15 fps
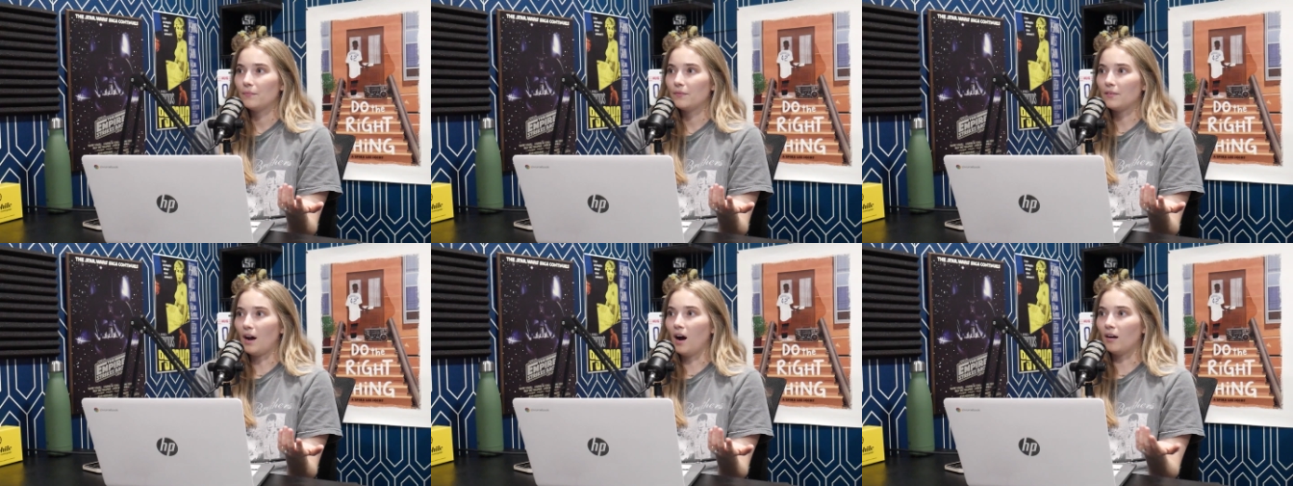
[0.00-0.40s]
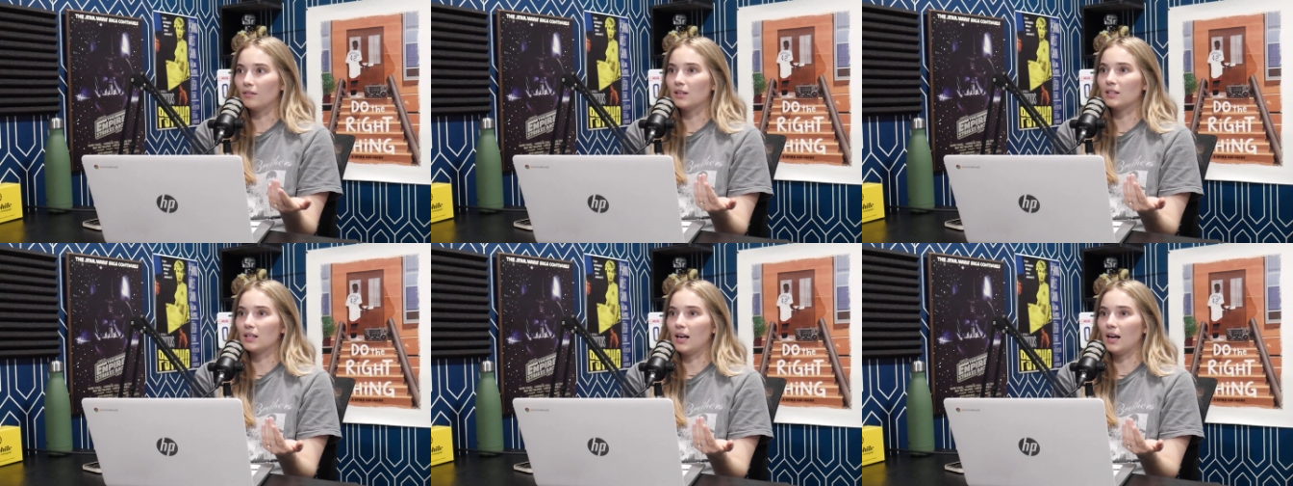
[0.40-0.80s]

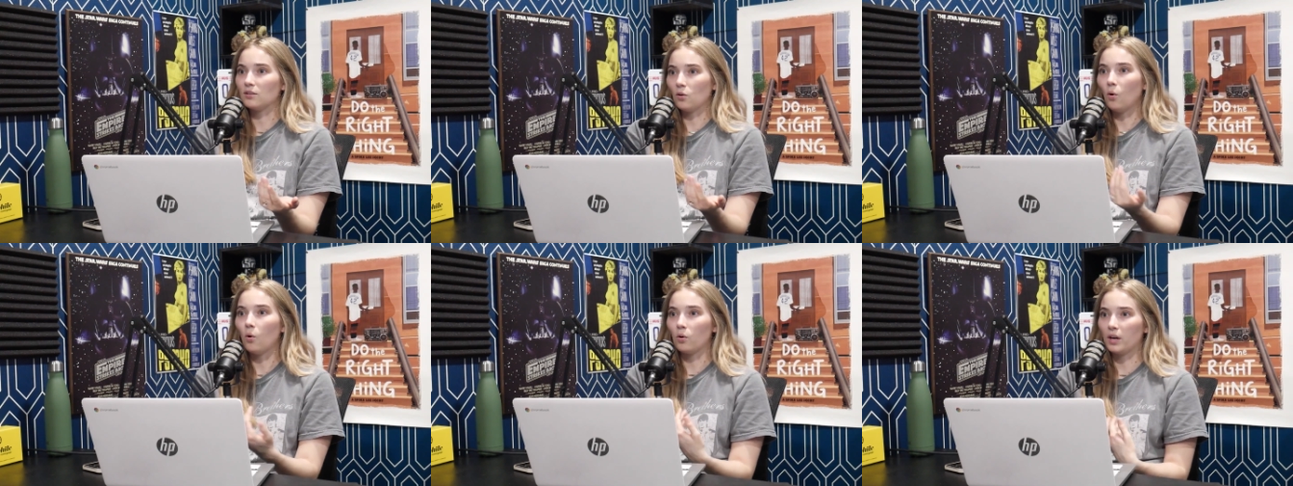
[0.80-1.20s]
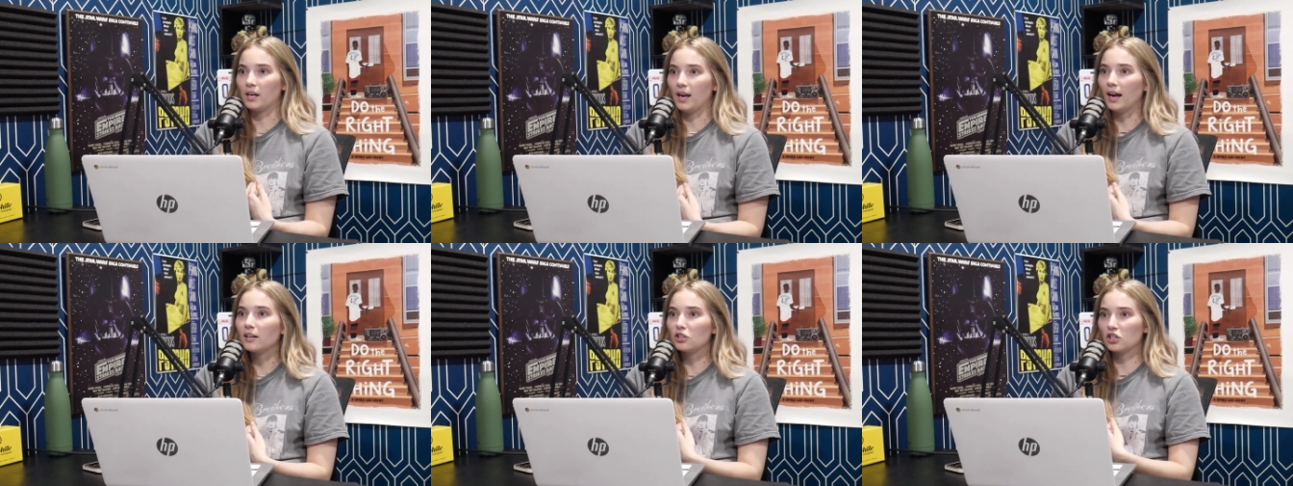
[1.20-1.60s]
obviously has a whole
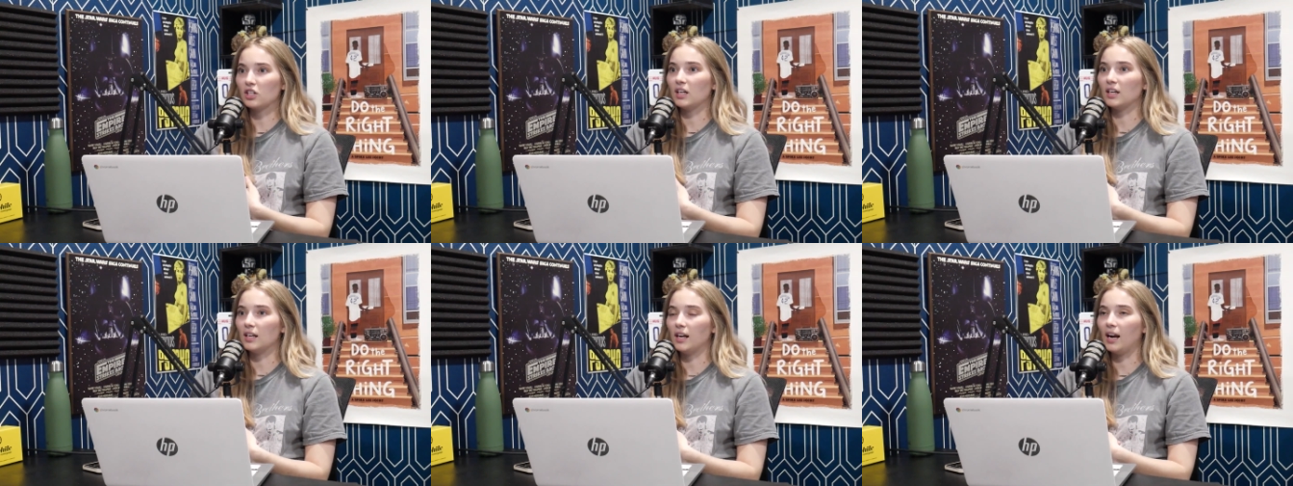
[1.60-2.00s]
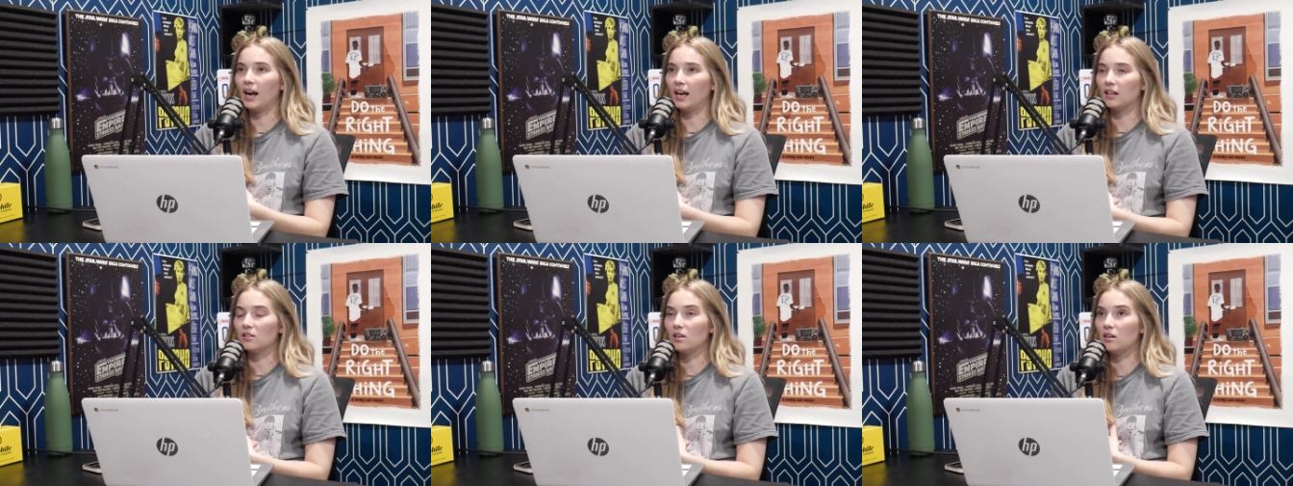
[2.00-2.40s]
connection
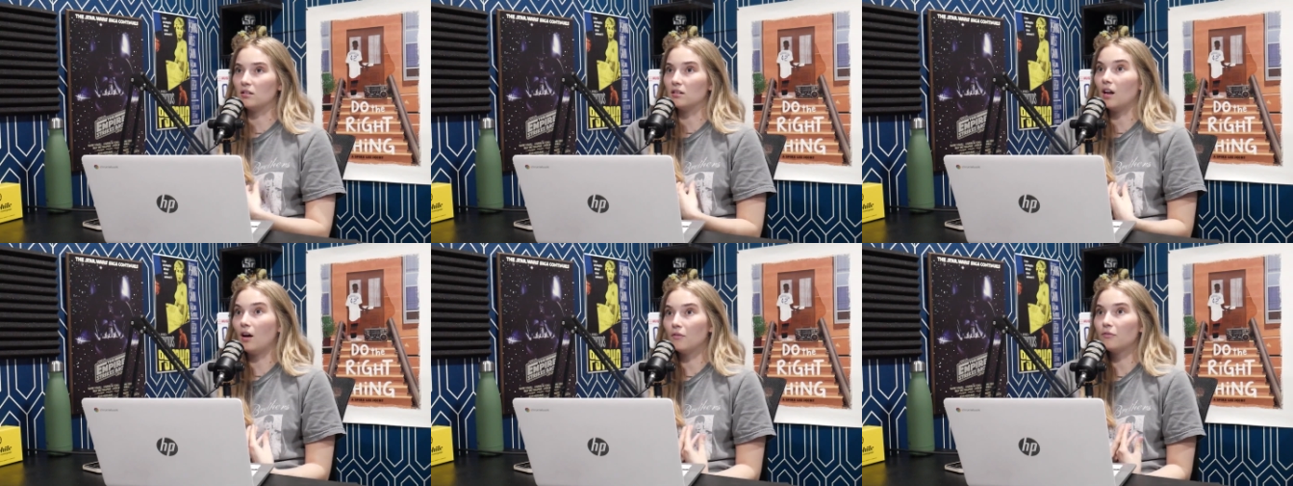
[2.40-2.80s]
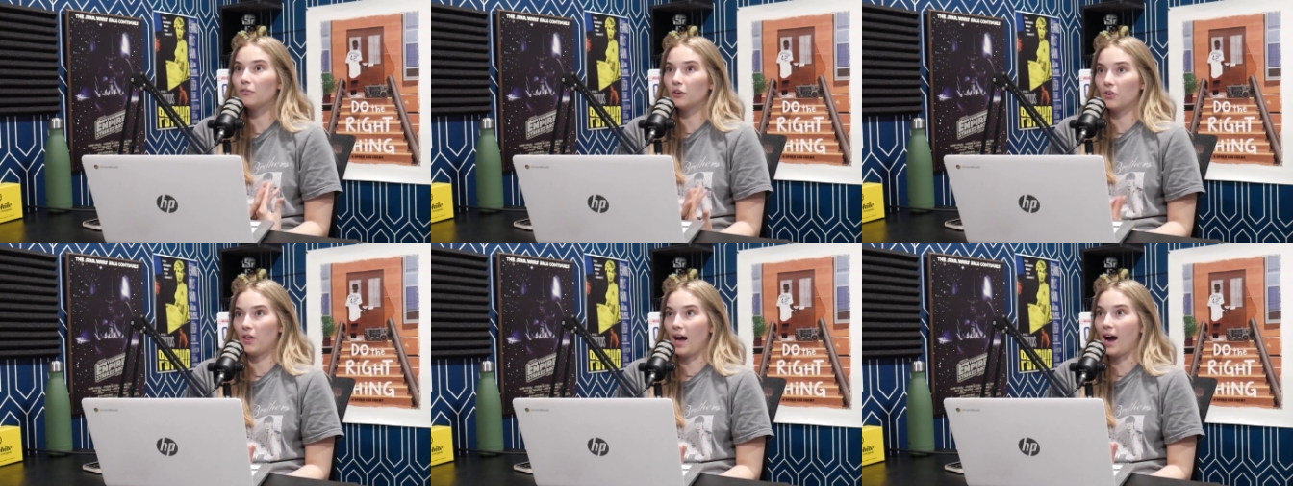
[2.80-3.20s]
and a love
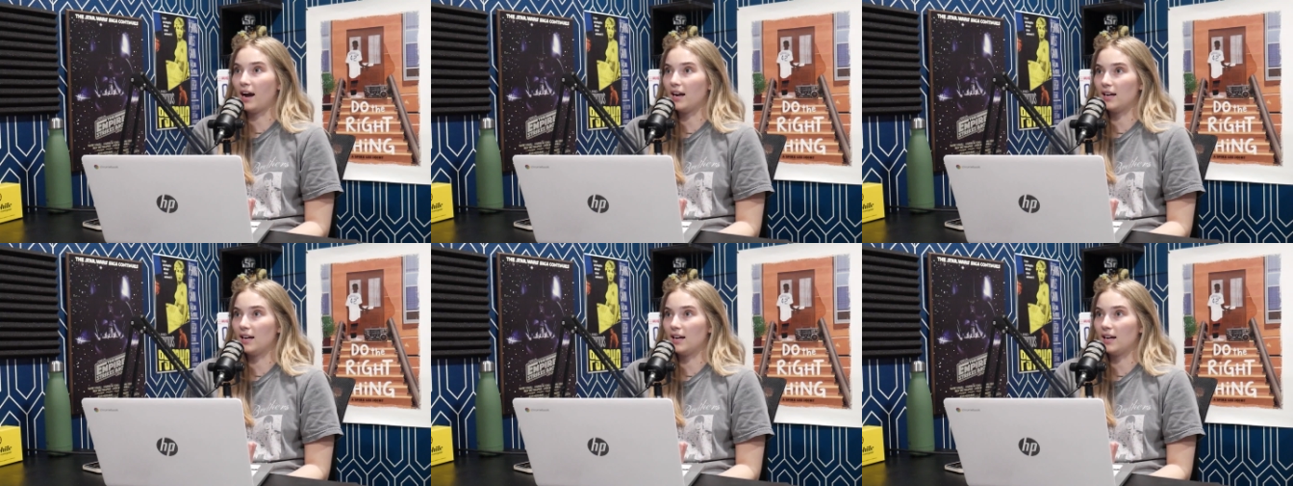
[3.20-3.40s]
for that.